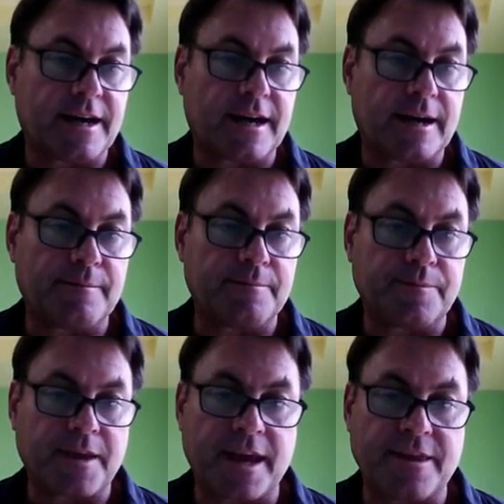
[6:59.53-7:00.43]
Um,
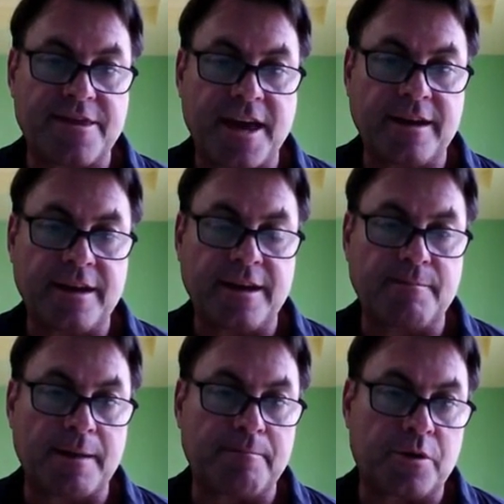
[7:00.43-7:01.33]
and then in
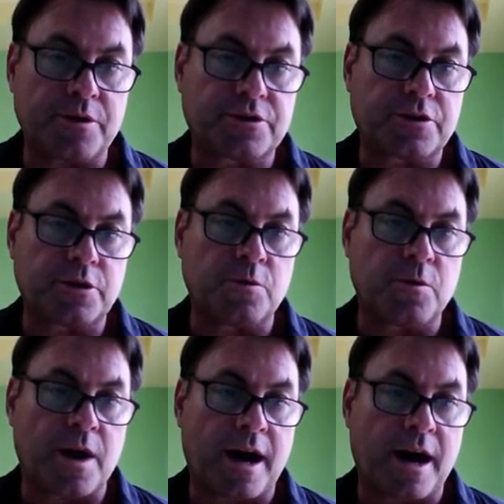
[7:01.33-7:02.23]
my bonus two,
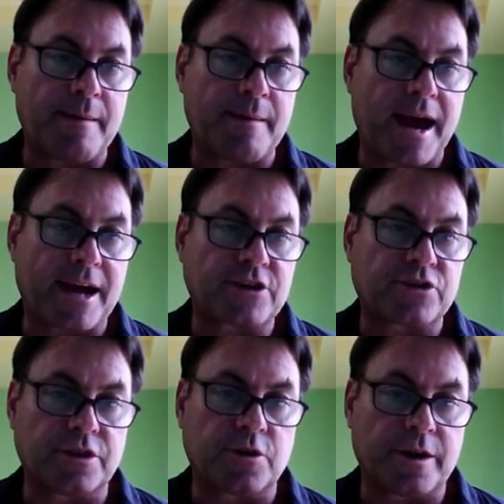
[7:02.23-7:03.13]
I'm actually
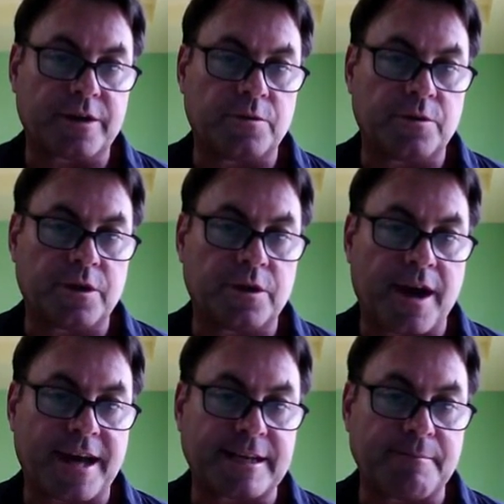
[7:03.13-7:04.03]
going to, you know,
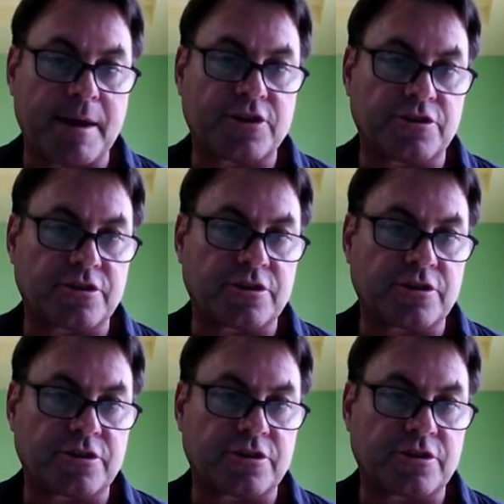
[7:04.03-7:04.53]
as I mentioned, there's a